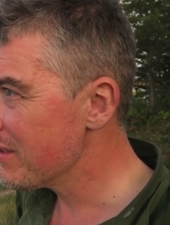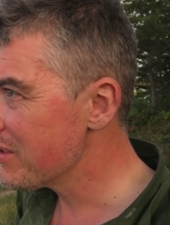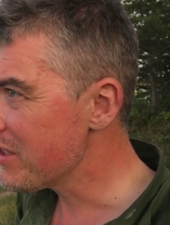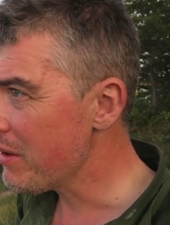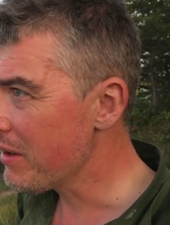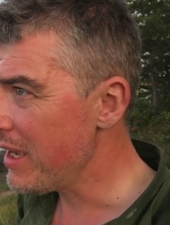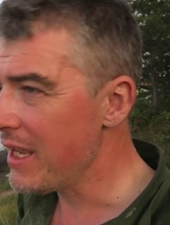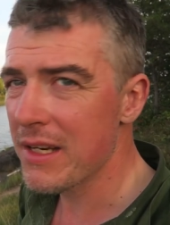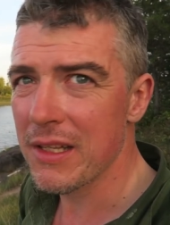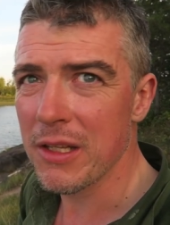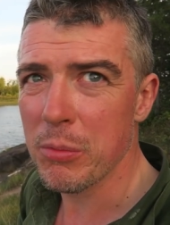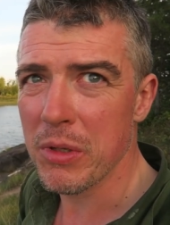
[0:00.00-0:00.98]
soak it in
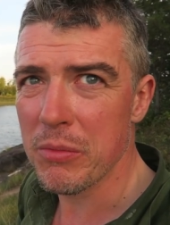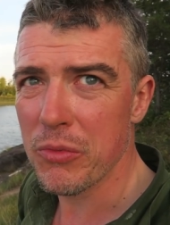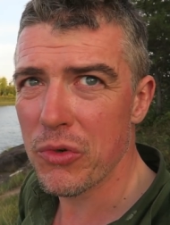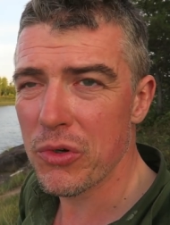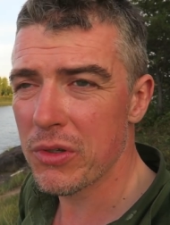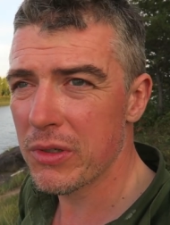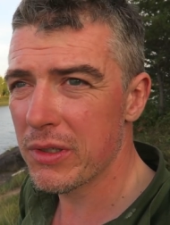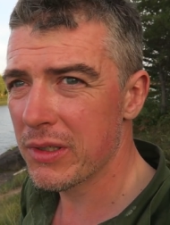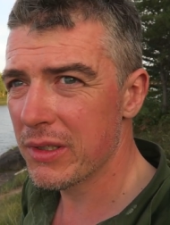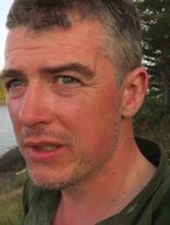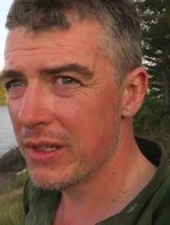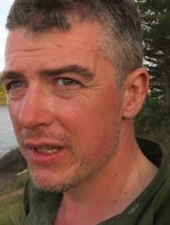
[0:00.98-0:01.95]
a little bit more.
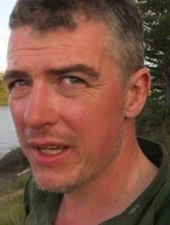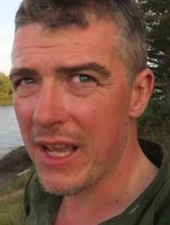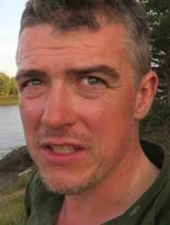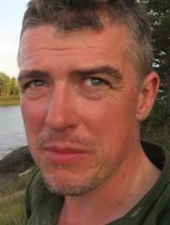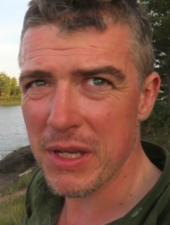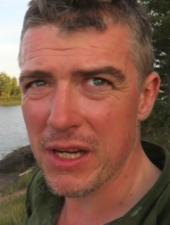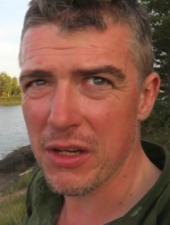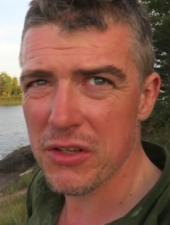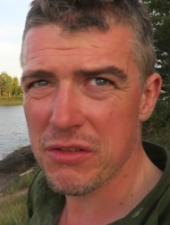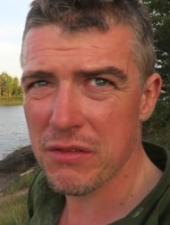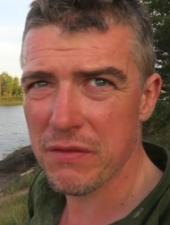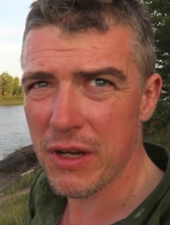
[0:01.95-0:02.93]
Gets a bit
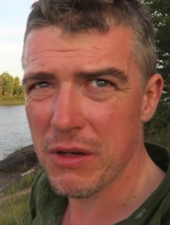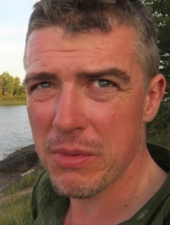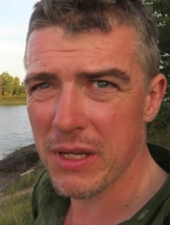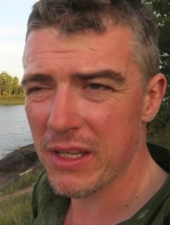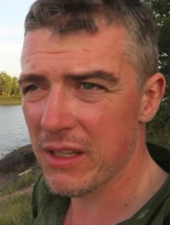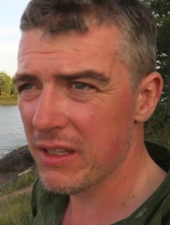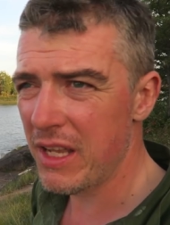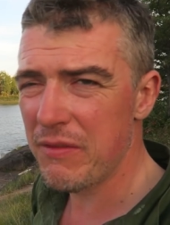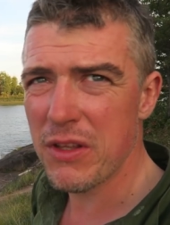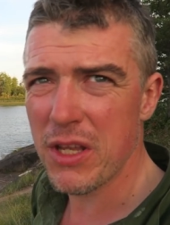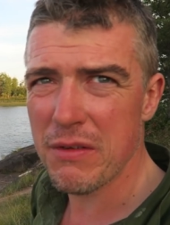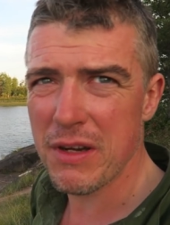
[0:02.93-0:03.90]
claustrophobic.
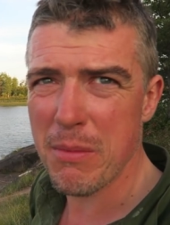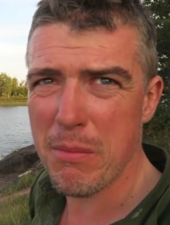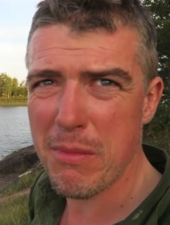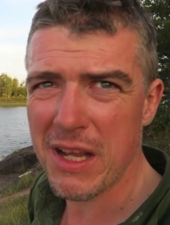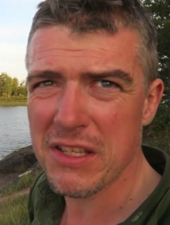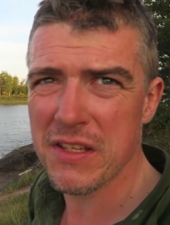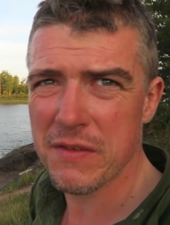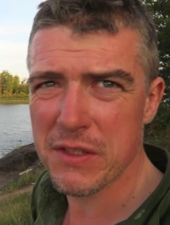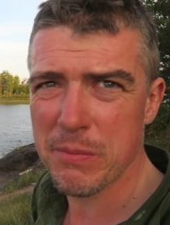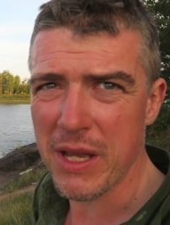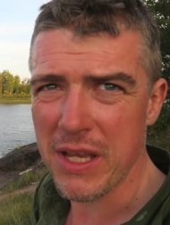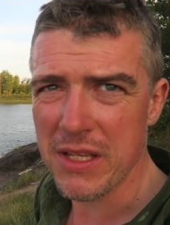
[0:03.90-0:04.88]
Even though you're in a massive
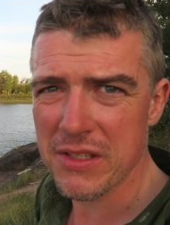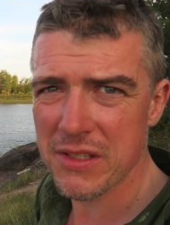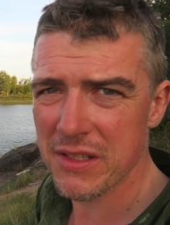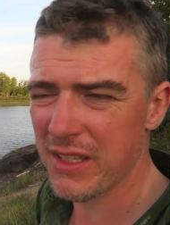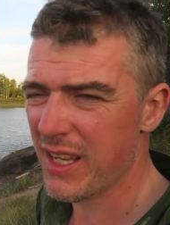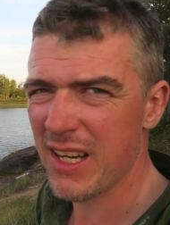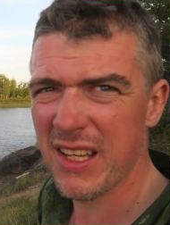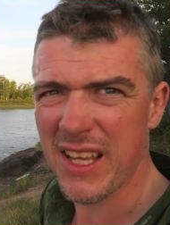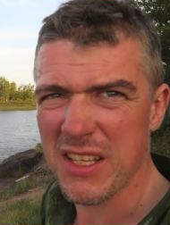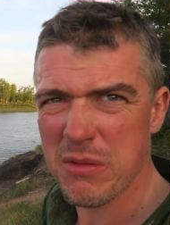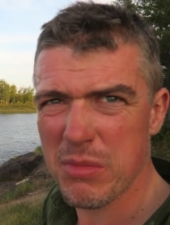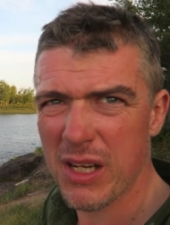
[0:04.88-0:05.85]
space, it kind of
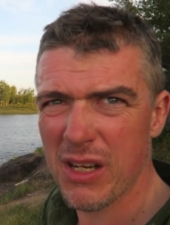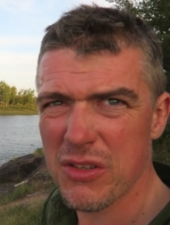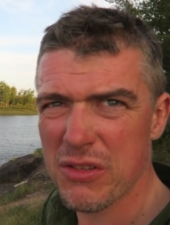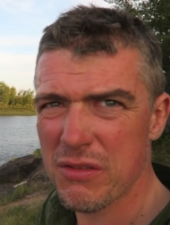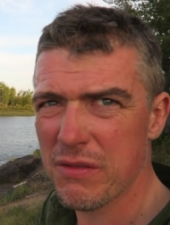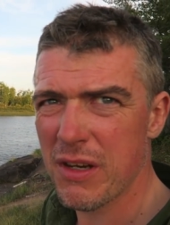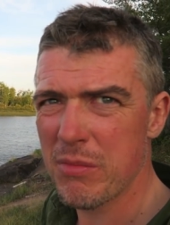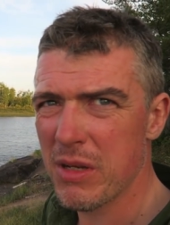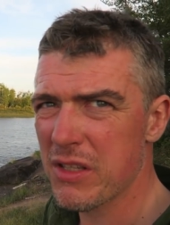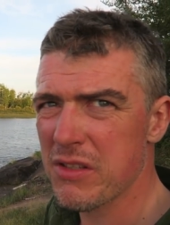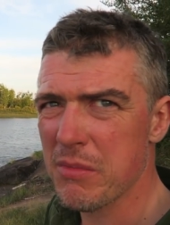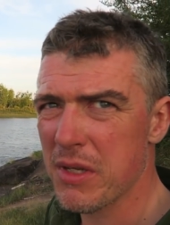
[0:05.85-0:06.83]
gets a bit
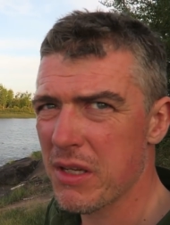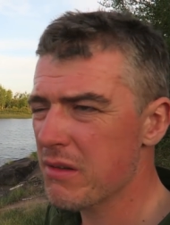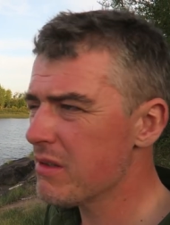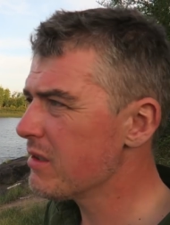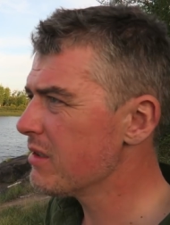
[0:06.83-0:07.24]
claustrophobic somehow.